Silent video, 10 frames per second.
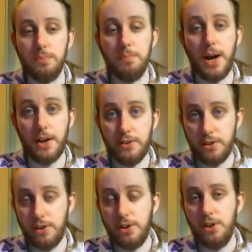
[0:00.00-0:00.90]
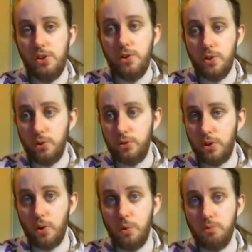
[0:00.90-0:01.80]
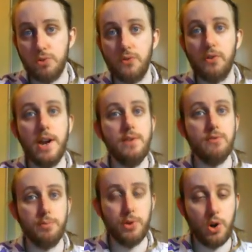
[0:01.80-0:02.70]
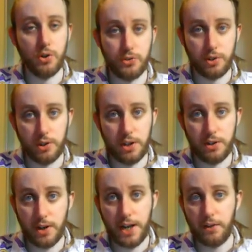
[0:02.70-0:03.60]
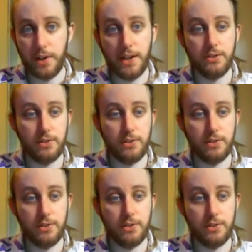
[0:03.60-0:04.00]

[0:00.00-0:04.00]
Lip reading: But you can also refrain from cursing entirely, and